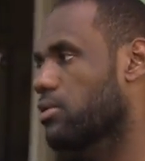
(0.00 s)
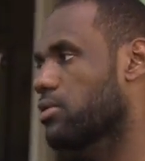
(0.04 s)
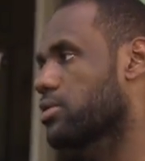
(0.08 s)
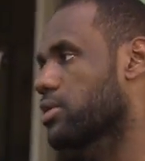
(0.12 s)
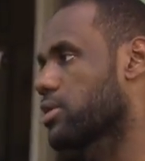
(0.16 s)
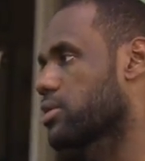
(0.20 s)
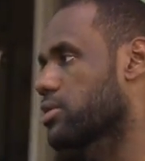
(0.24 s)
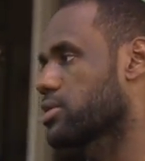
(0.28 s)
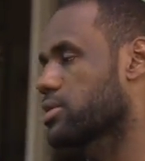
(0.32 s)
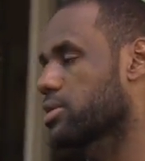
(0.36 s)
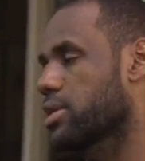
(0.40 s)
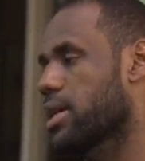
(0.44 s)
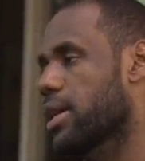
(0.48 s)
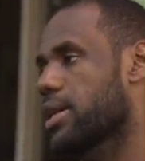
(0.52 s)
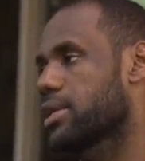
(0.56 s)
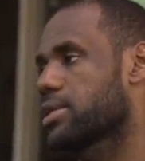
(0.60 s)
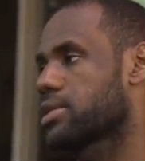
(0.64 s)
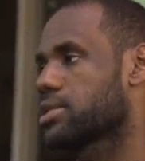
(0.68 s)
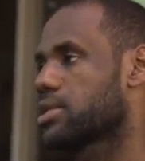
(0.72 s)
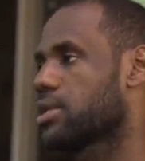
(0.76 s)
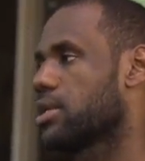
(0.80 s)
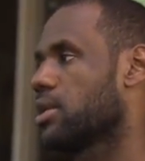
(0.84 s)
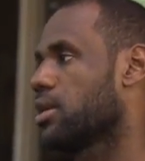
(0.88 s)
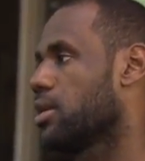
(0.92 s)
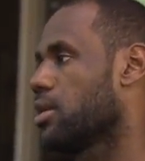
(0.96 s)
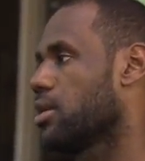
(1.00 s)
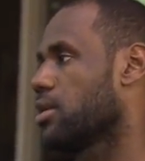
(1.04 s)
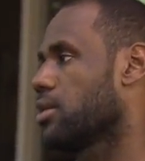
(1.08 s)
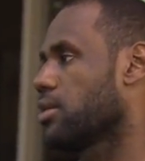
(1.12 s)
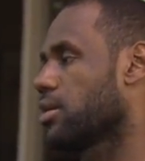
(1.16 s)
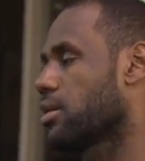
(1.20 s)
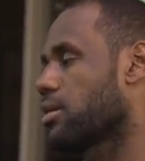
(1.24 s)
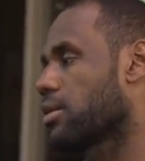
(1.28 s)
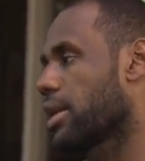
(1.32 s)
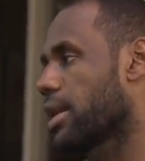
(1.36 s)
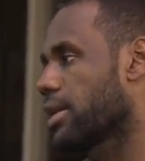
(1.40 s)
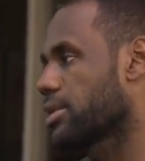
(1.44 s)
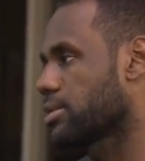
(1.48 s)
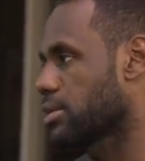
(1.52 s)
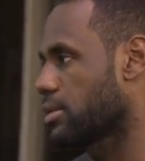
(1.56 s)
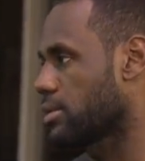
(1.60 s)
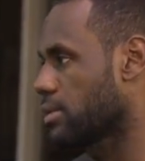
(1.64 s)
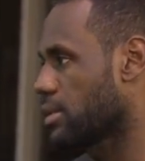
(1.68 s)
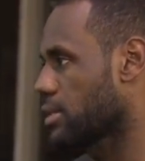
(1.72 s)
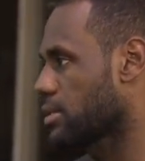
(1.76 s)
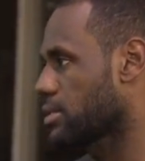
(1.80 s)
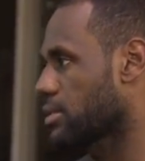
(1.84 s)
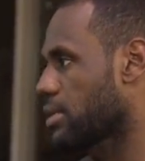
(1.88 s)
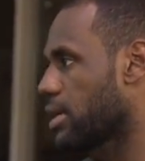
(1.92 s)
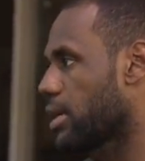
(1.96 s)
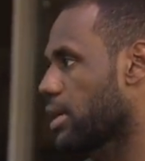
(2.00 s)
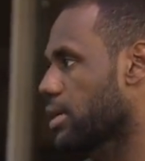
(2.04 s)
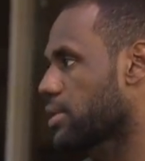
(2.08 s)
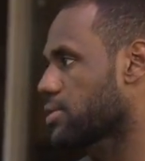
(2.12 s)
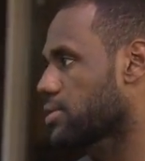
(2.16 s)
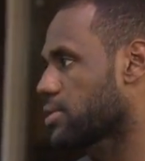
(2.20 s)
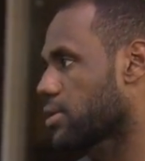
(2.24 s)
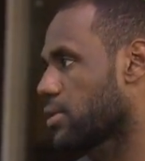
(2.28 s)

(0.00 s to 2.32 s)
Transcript: on their sets, their likes, their dislikes.